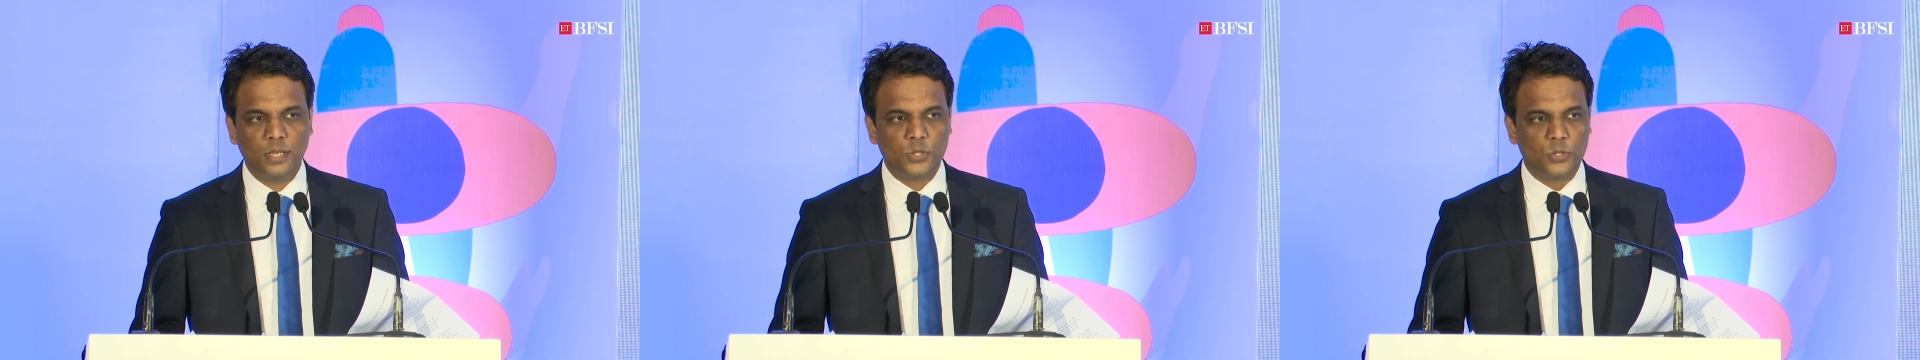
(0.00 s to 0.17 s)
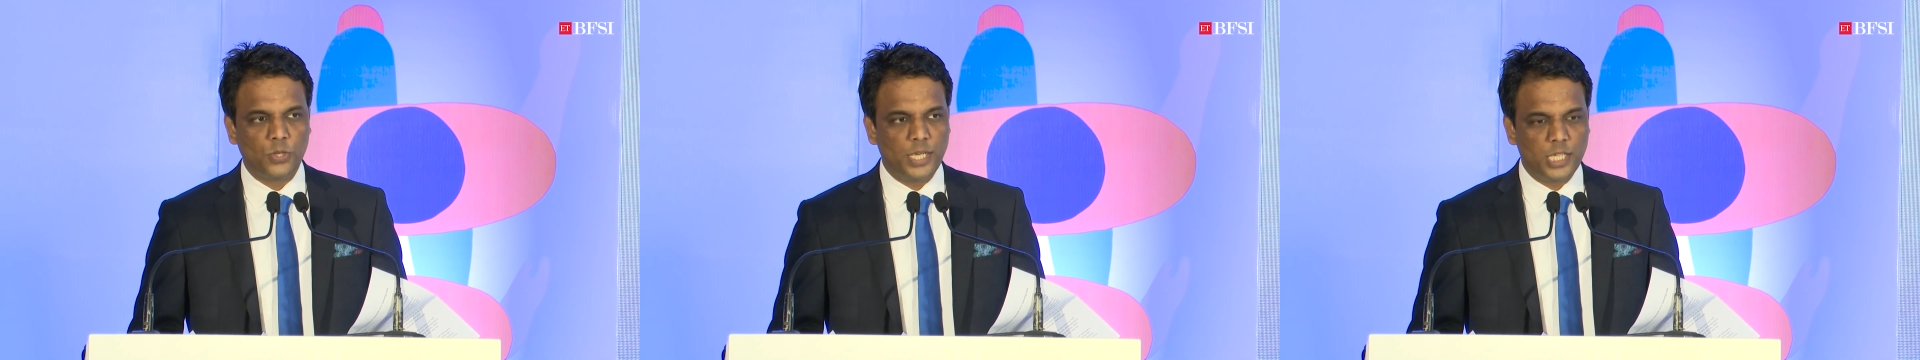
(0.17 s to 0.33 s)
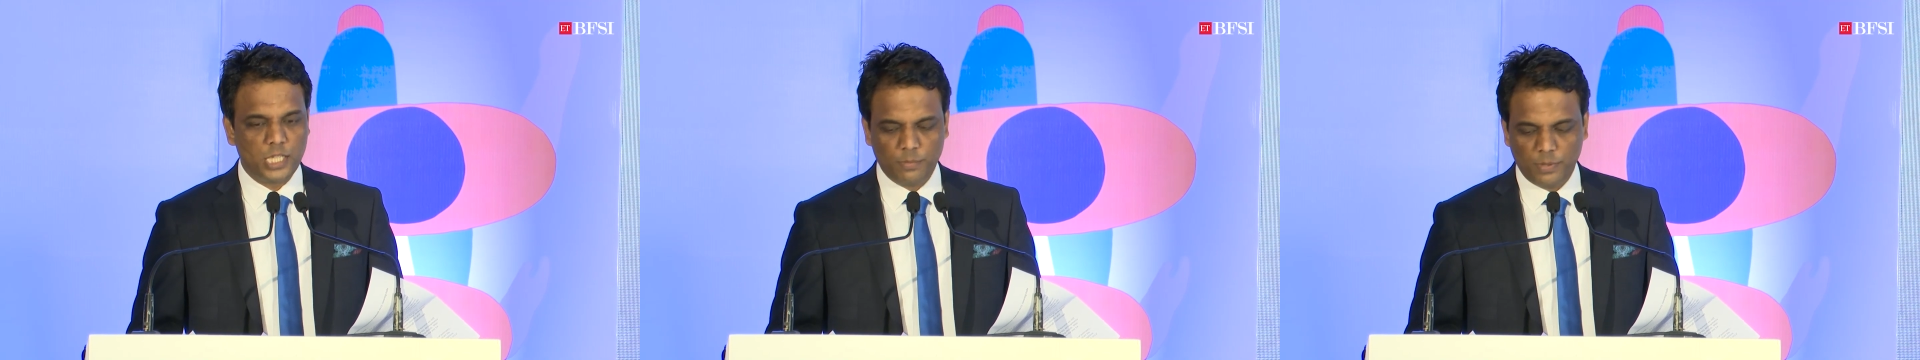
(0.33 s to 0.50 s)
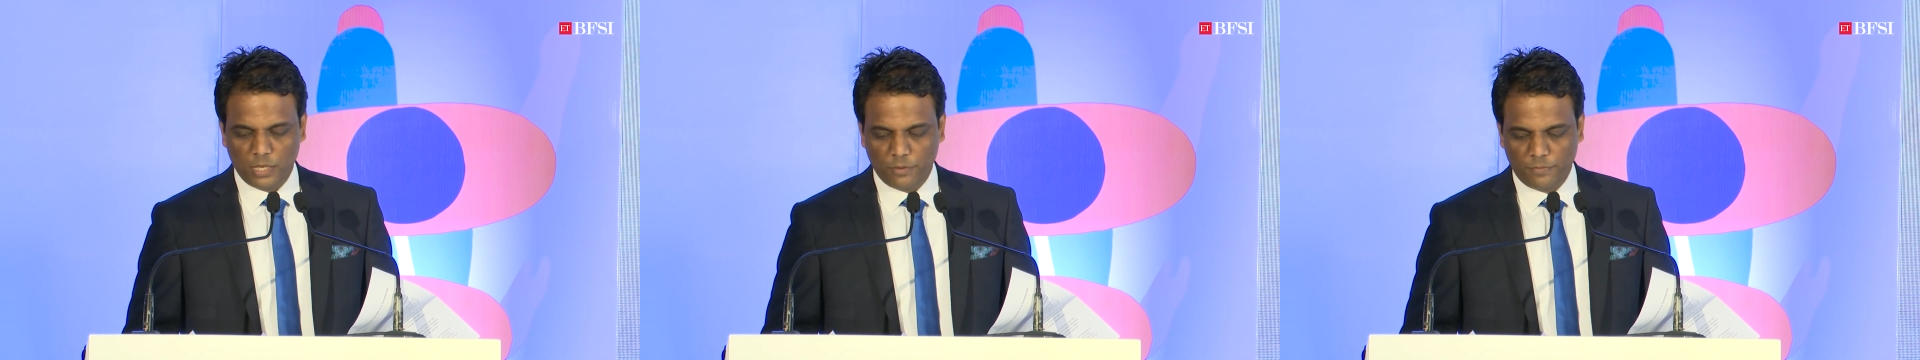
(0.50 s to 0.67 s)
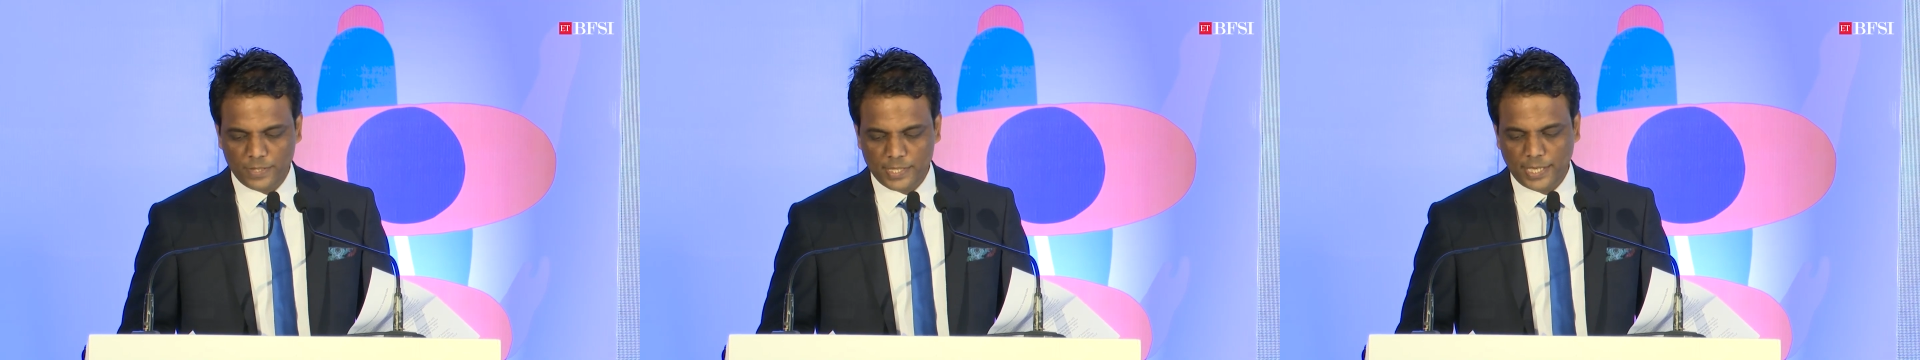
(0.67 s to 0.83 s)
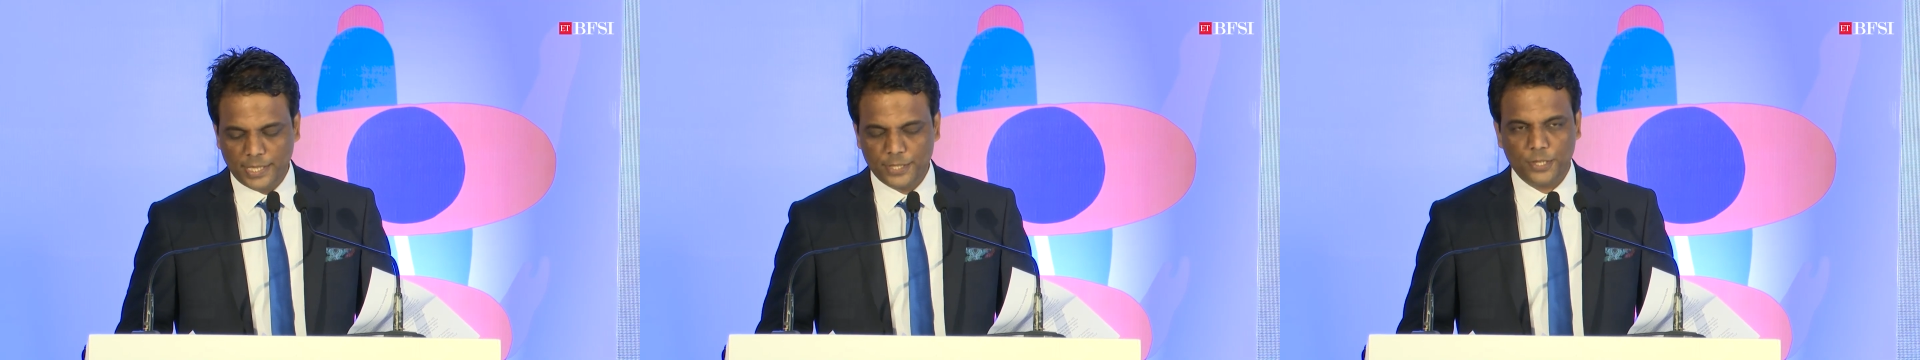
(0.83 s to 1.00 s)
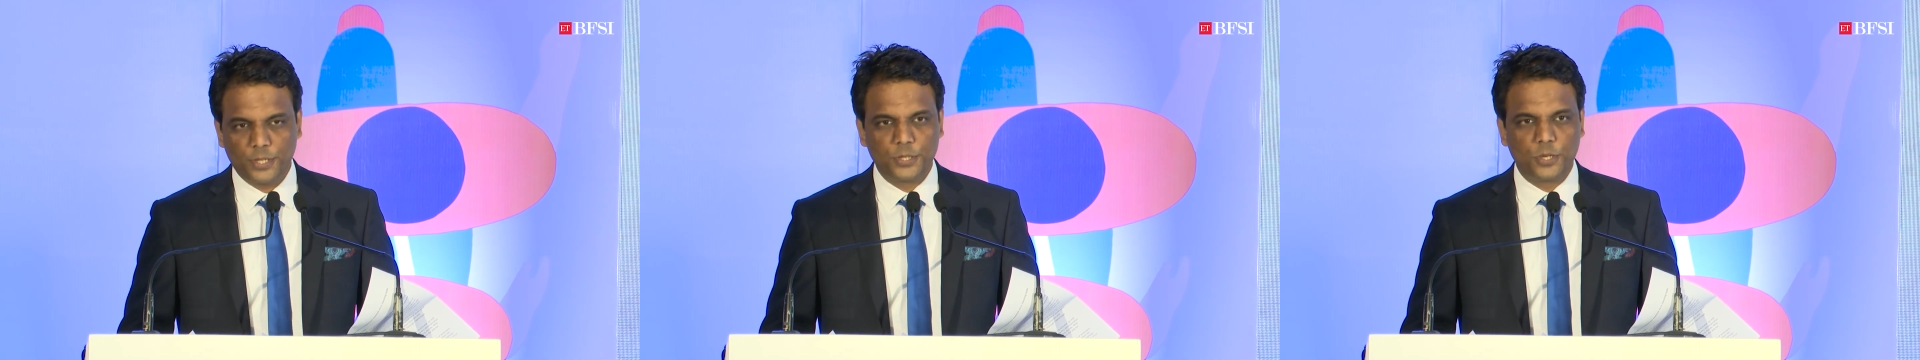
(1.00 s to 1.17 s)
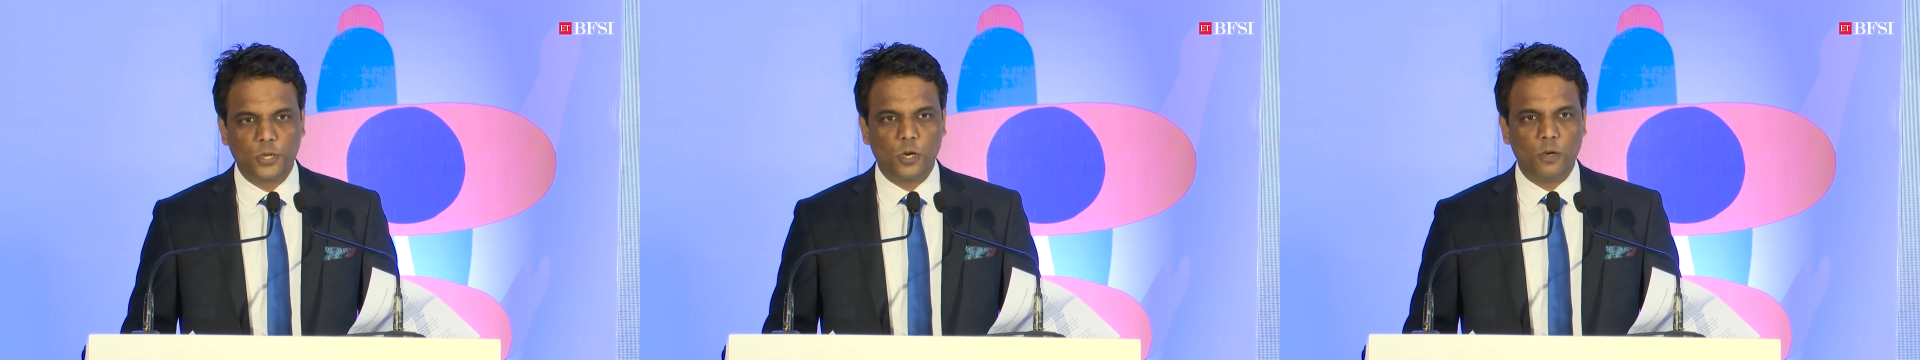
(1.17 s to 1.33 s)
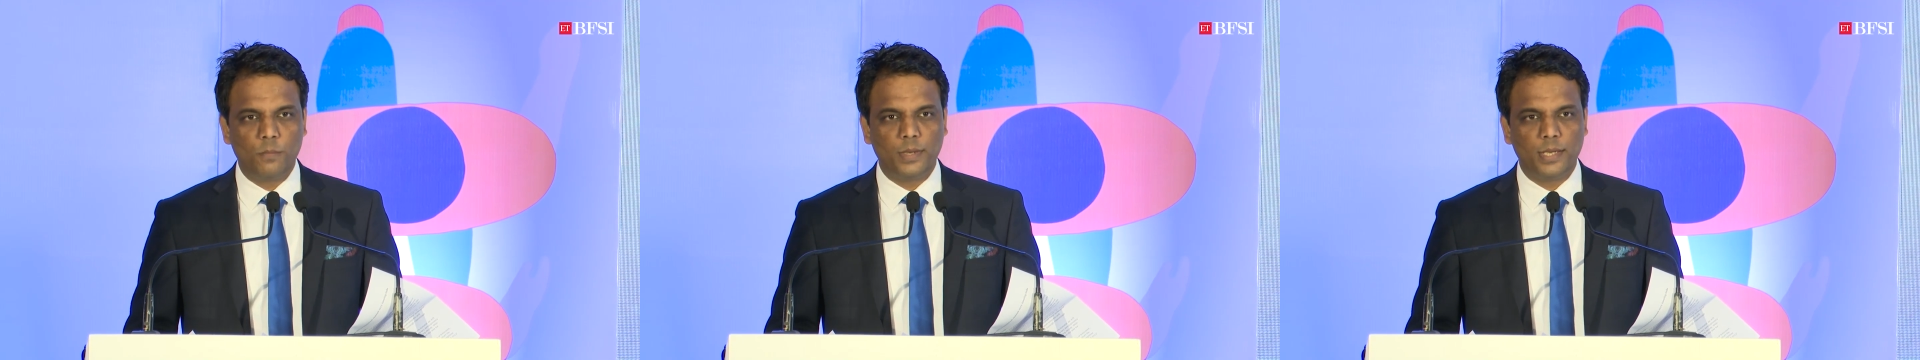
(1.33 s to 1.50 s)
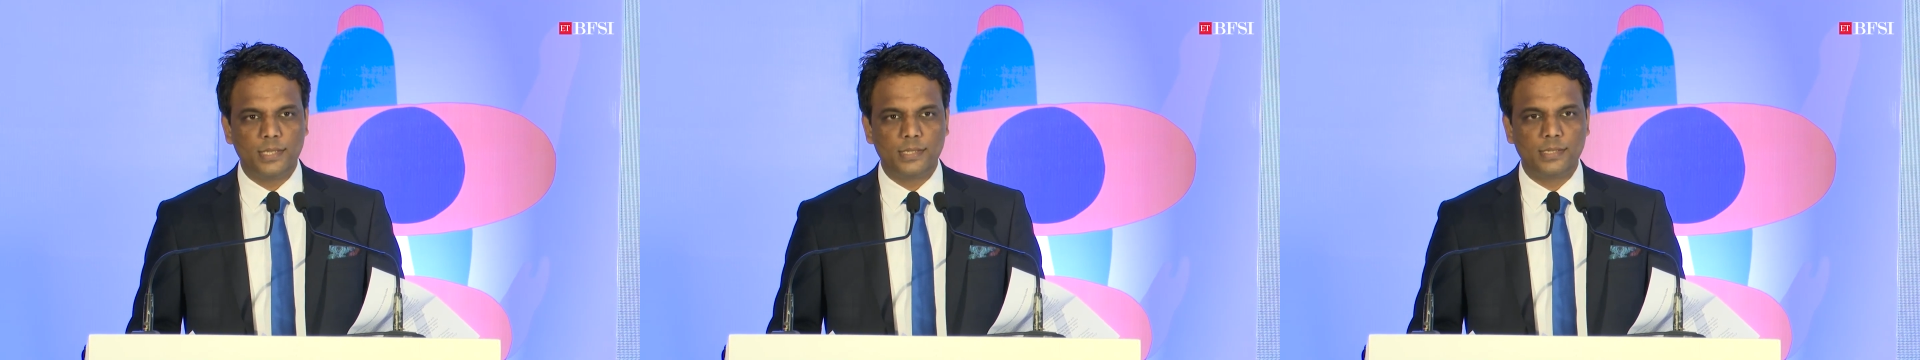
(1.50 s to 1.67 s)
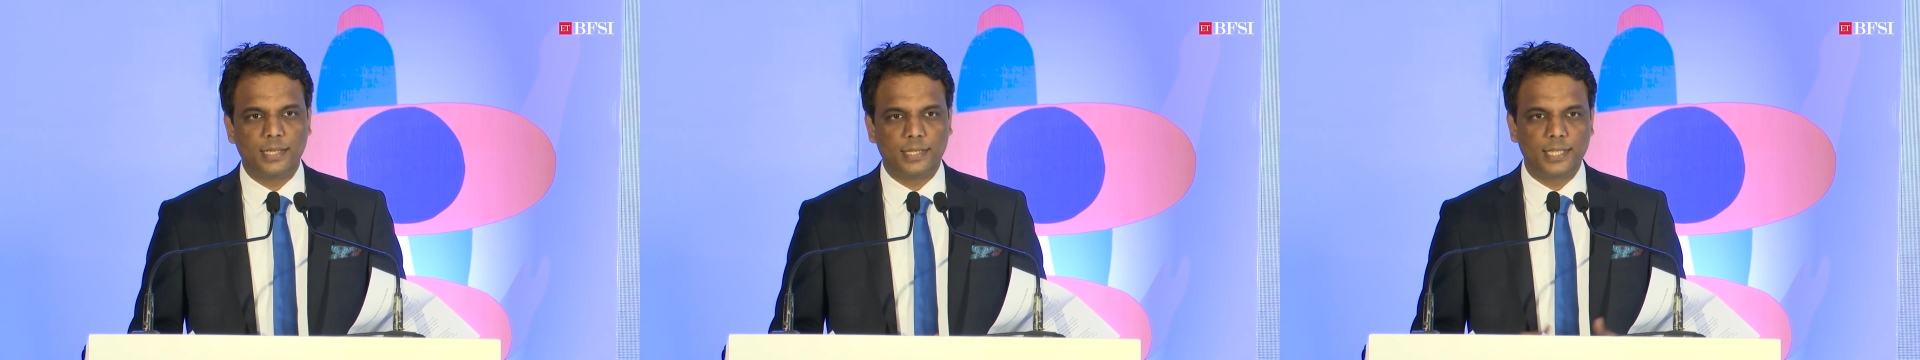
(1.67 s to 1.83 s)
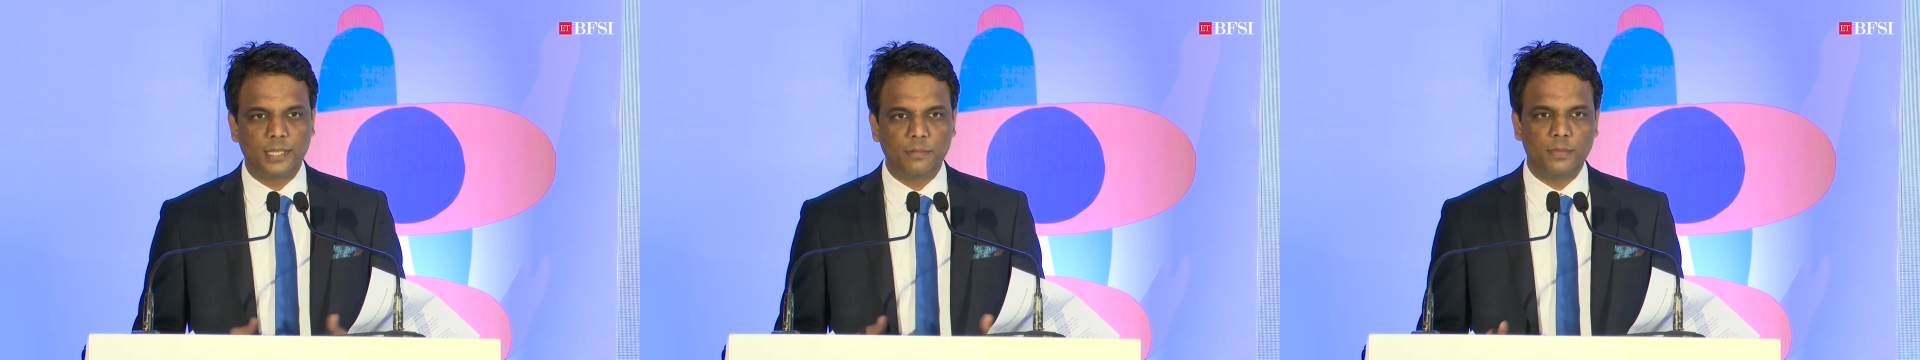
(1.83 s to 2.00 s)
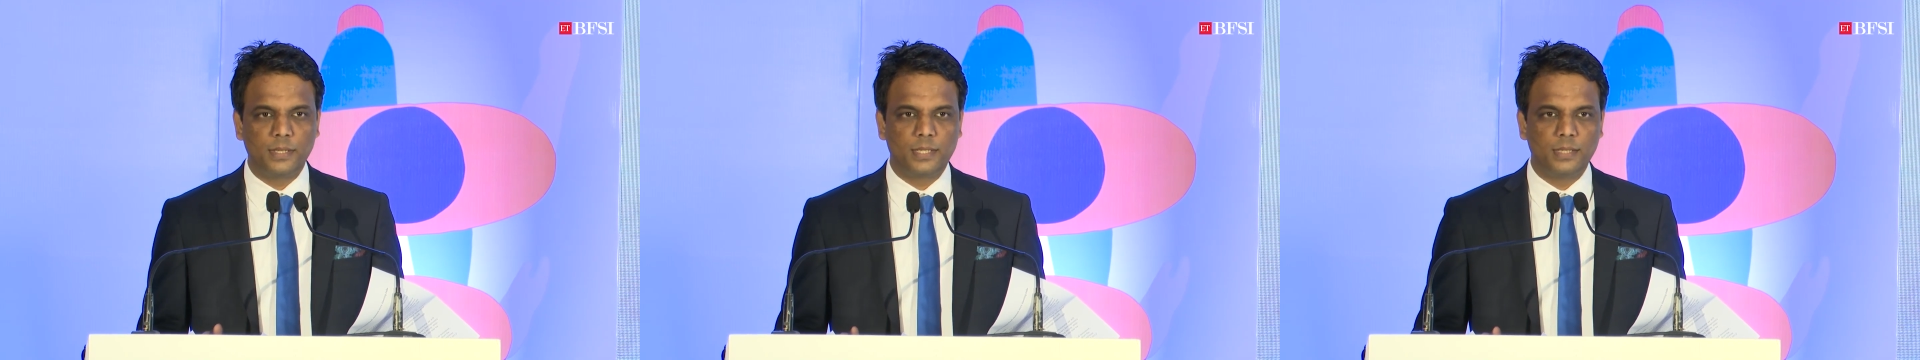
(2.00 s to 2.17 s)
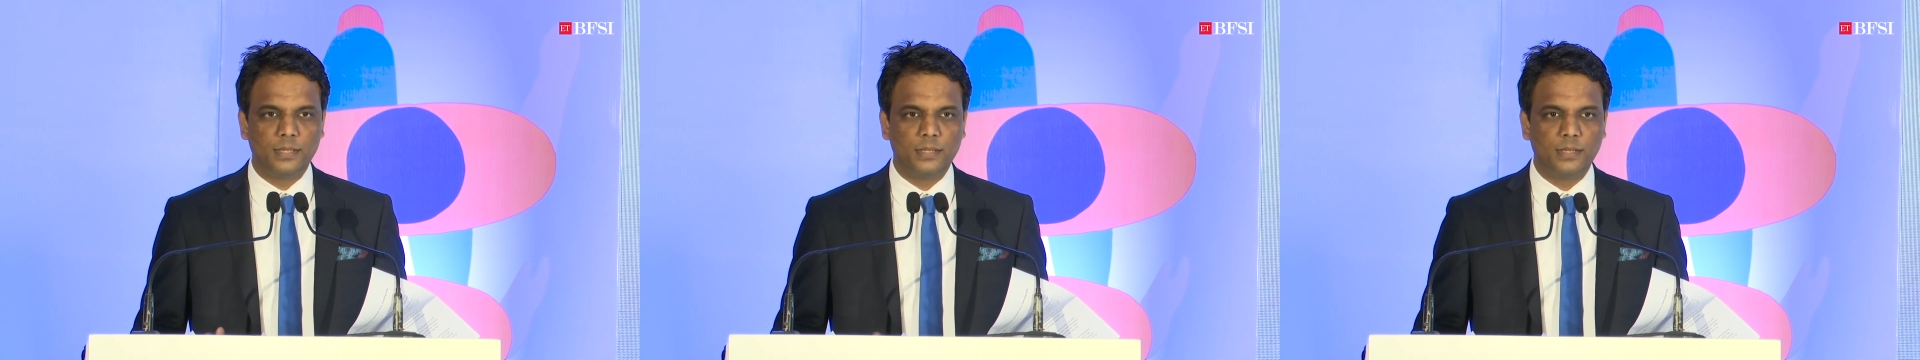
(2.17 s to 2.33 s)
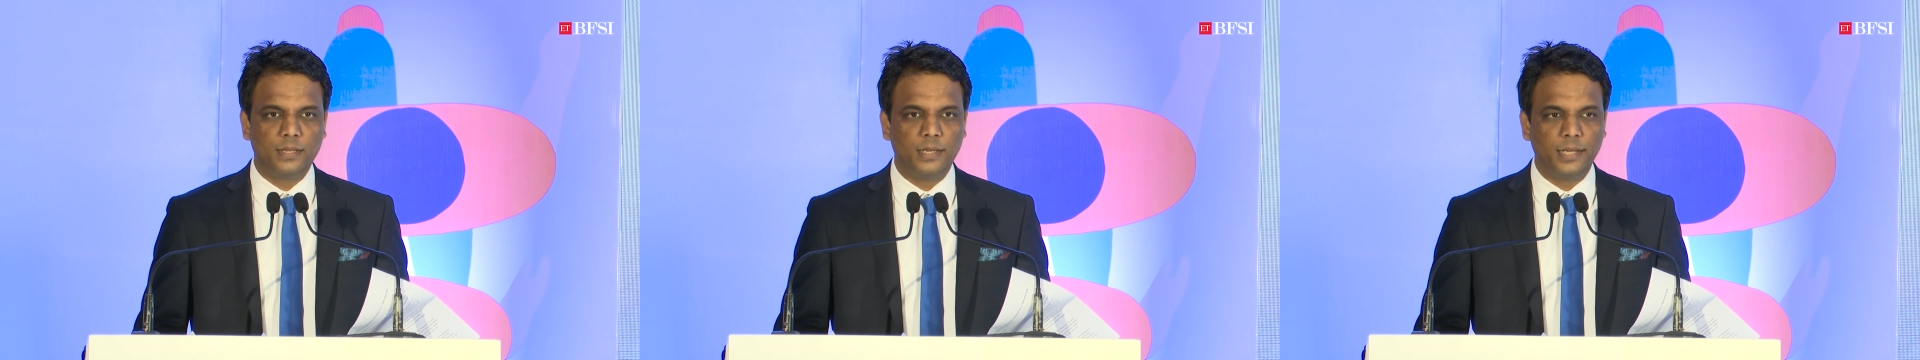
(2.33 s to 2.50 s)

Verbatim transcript: So etbfsi.com is nothing but a